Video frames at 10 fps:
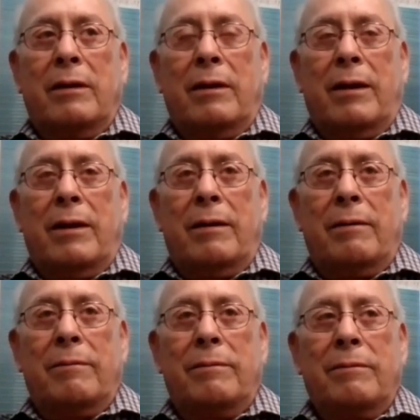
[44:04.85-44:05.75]

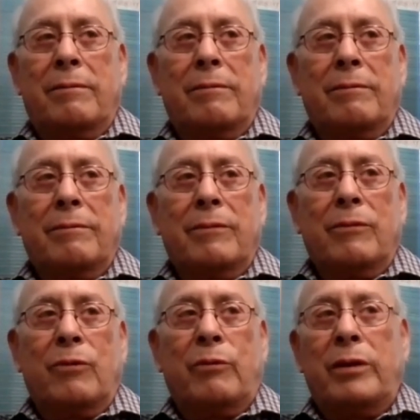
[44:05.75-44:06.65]

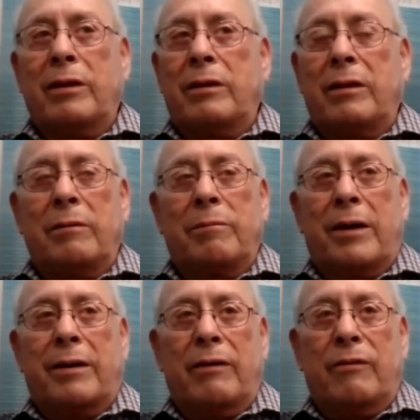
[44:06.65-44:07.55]
when we did the
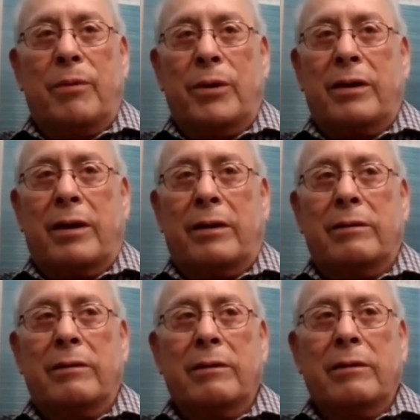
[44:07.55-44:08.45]
Mount Olive boycott,